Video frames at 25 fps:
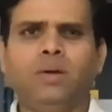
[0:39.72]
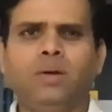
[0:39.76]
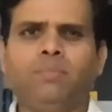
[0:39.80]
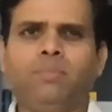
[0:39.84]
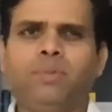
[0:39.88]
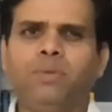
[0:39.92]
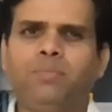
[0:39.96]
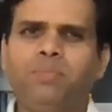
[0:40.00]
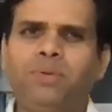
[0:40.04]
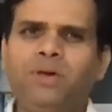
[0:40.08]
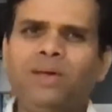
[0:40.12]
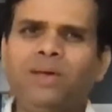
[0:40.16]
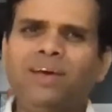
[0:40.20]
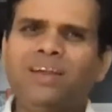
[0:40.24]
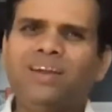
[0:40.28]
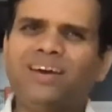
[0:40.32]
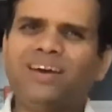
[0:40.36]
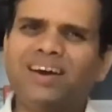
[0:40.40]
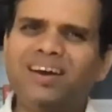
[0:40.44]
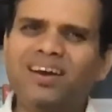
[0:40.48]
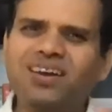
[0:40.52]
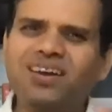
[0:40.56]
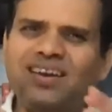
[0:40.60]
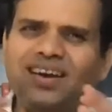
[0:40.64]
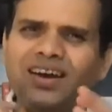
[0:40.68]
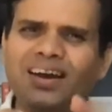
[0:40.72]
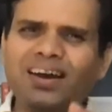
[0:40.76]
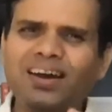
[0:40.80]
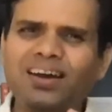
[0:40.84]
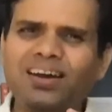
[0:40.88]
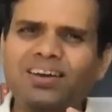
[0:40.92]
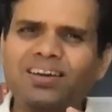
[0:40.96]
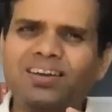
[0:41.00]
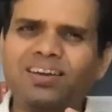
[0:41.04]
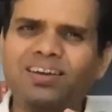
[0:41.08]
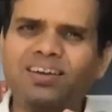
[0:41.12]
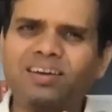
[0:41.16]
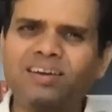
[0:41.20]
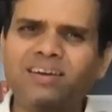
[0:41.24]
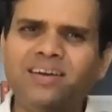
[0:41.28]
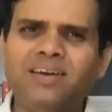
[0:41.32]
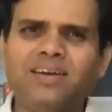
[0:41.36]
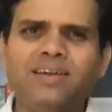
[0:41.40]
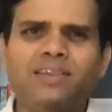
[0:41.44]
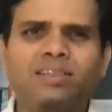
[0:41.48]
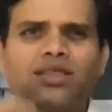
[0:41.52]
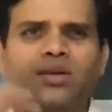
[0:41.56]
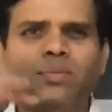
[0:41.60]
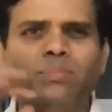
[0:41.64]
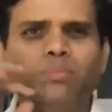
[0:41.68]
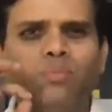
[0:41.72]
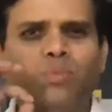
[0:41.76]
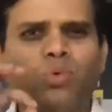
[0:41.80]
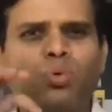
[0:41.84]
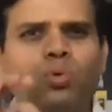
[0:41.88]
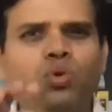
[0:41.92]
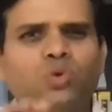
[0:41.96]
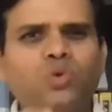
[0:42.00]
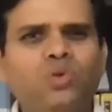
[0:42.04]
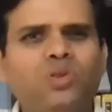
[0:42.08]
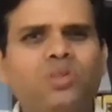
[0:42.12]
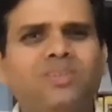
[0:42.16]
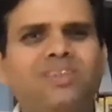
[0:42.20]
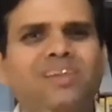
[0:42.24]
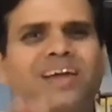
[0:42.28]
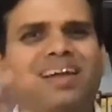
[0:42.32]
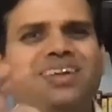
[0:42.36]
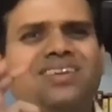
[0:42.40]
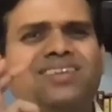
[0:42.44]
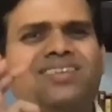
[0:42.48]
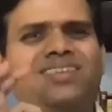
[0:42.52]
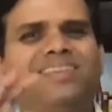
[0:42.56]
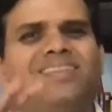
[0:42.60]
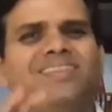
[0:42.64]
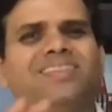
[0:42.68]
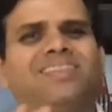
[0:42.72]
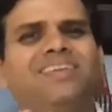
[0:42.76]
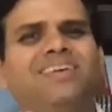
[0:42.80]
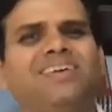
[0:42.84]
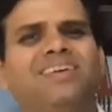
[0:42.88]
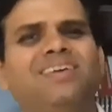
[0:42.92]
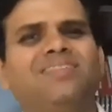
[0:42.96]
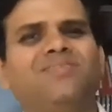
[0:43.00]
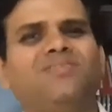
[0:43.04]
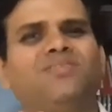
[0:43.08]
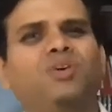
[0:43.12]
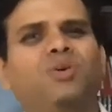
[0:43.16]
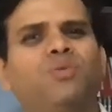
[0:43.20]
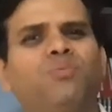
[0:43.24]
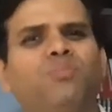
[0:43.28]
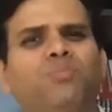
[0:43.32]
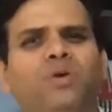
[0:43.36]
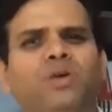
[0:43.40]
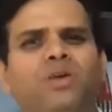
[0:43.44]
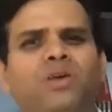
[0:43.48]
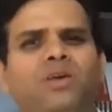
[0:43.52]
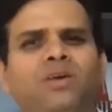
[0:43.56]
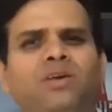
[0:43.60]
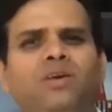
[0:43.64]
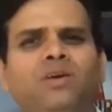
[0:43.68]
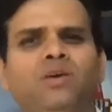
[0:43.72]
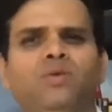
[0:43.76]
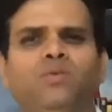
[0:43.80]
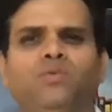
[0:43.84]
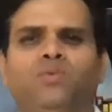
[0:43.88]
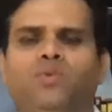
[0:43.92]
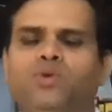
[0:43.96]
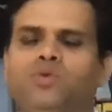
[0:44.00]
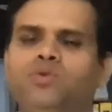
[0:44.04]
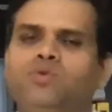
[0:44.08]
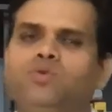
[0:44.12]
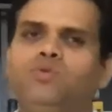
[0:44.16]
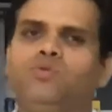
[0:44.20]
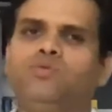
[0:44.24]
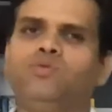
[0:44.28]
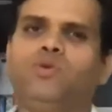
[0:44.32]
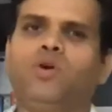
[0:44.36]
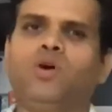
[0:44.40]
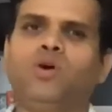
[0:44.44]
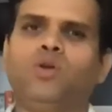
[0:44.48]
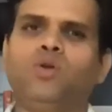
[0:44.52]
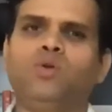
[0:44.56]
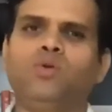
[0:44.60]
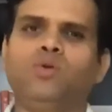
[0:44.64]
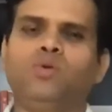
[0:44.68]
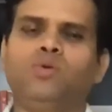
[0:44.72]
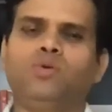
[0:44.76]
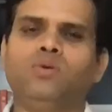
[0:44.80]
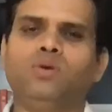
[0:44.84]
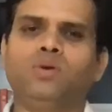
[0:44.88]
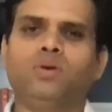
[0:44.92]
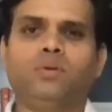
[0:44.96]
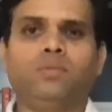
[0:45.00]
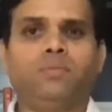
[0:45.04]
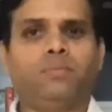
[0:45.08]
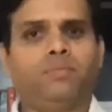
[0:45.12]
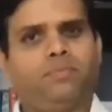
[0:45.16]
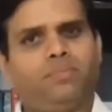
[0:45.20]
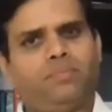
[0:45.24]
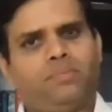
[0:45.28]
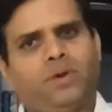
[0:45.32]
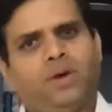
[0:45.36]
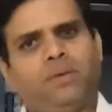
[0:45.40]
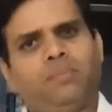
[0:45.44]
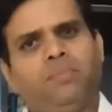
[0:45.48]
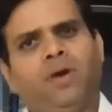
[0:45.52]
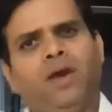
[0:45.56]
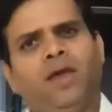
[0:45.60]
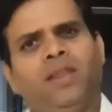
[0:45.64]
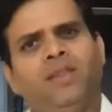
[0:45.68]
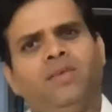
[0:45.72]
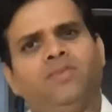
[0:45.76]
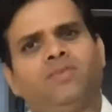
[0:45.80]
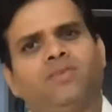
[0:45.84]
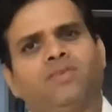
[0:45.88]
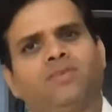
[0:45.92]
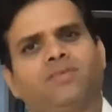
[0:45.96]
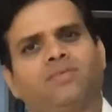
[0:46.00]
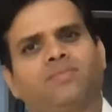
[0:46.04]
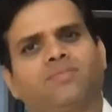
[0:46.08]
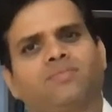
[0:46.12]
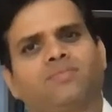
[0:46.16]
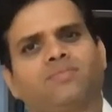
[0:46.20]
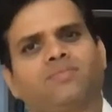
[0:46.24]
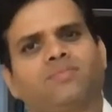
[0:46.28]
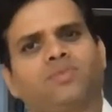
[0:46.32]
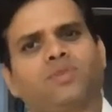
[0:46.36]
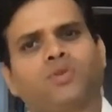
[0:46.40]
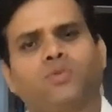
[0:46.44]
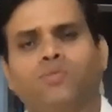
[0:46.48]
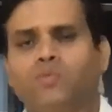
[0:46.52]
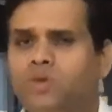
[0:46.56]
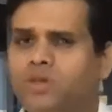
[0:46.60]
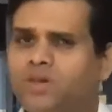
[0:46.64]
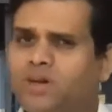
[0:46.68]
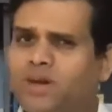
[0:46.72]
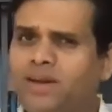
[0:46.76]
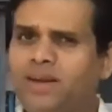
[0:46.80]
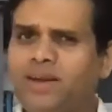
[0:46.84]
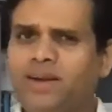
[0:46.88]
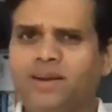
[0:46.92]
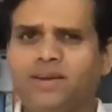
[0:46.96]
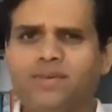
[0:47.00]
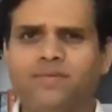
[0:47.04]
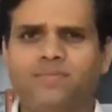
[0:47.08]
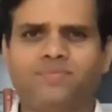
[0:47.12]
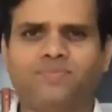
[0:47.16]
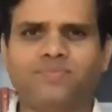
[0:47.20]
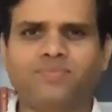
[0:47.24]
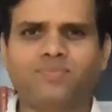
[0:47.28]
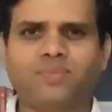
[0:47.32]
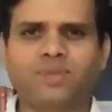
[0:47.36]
But being an untrained leader, the most natural thing for me was to follow my manager, which I did.